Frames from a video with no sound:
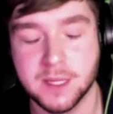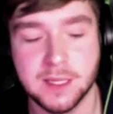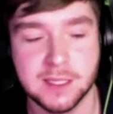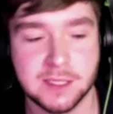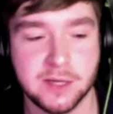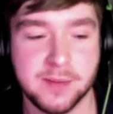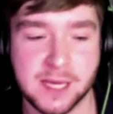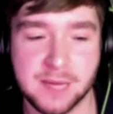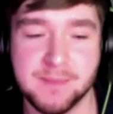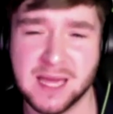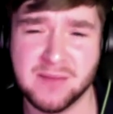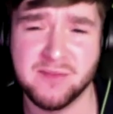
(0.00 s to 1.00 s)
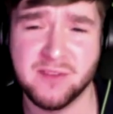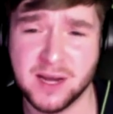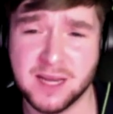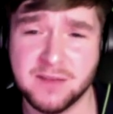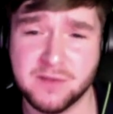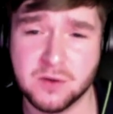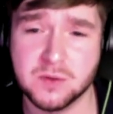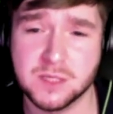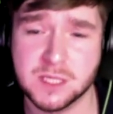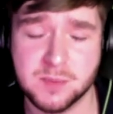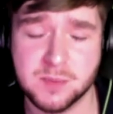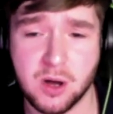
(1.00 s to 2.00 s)
So it can make them very difficult to
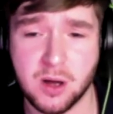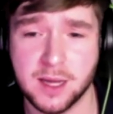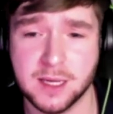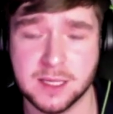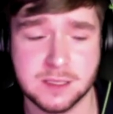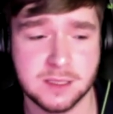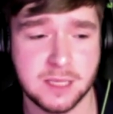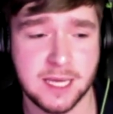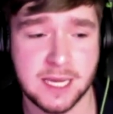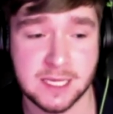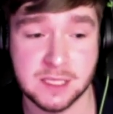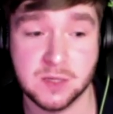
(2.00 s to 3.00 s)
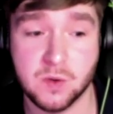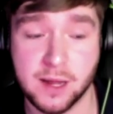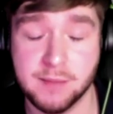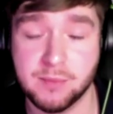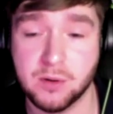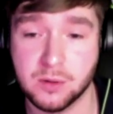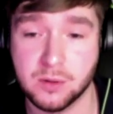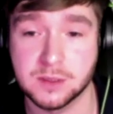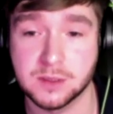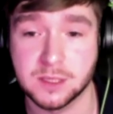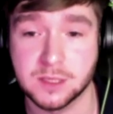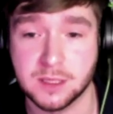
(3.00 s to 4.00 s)
spot, and it is quite important
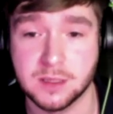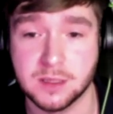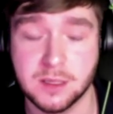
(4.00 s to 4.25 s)
to